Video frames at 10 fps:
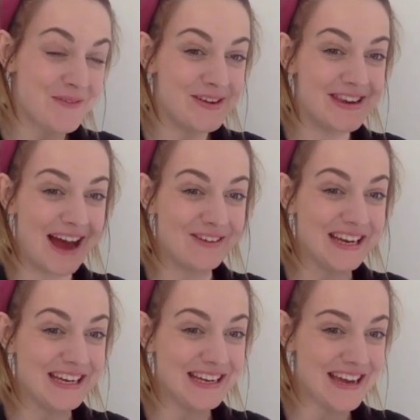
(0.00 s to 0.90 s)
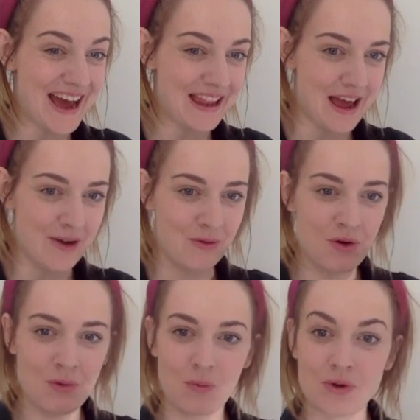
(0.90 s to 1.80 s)
Now, Yellow
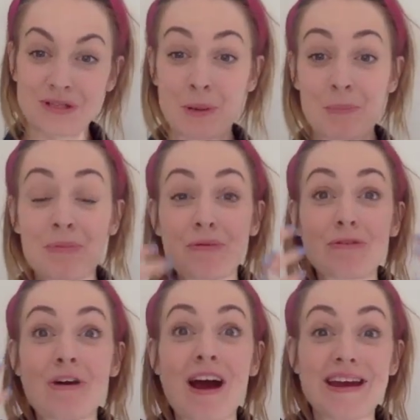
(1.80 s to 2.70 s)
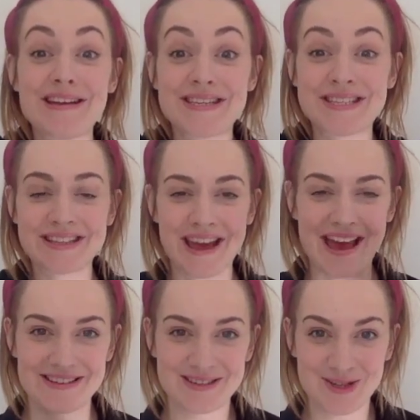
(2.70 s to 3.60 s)
was bright
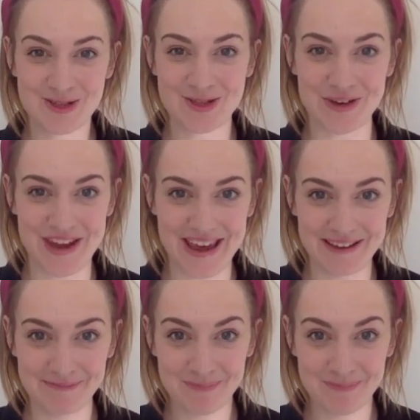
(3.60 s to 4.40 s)
and sunny,